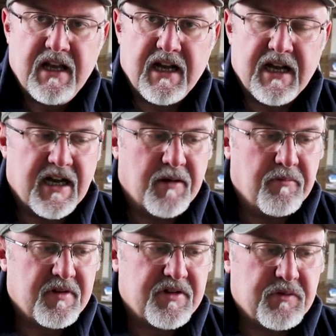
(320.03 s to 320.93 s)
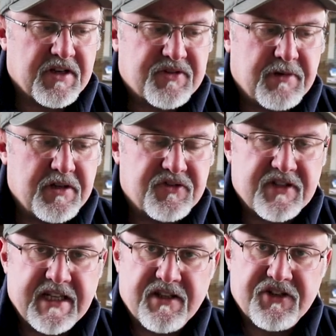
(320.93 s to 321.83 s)
um, to expose
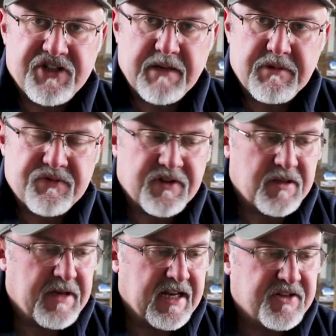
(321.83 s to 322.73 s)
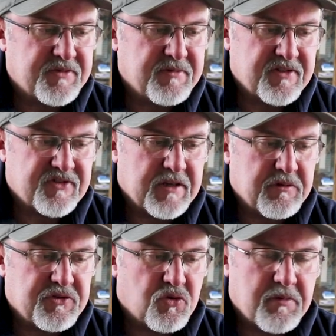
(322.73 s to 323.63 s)
the, the chambers for the pellets. So
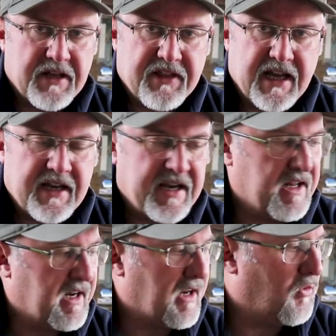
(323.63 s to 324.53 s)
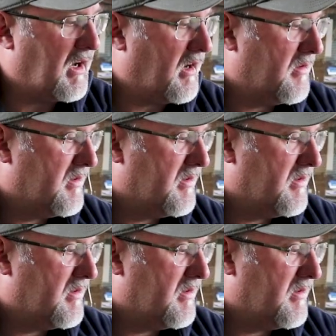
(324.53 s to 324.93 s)
we'll talk about that in a little while.